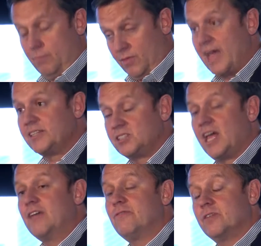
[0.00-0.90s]
they are
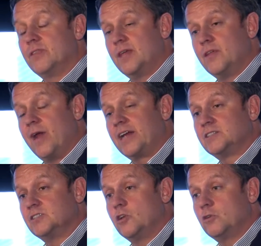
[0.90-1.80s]
safe and that their
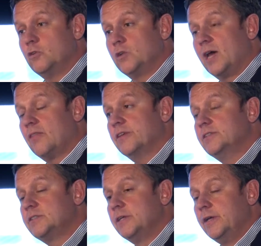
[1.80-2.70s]
actions don't hurt
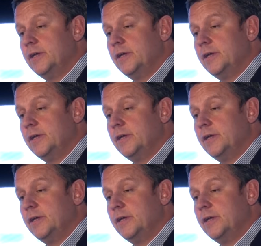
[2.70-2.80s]
others,